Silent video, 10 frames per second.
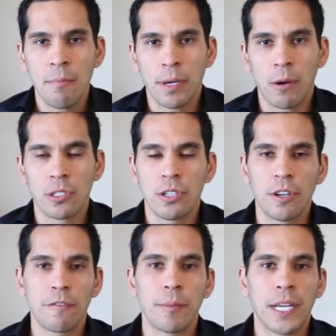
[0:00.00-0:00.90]
But I was
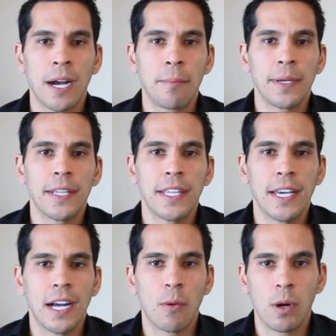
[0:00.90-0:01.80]
learning from a company
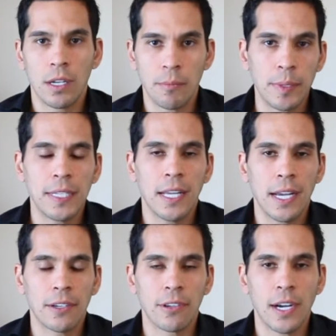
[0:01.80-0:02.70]
that I wanted to be
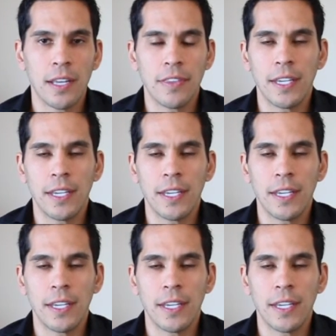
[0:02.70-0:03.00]
like, right?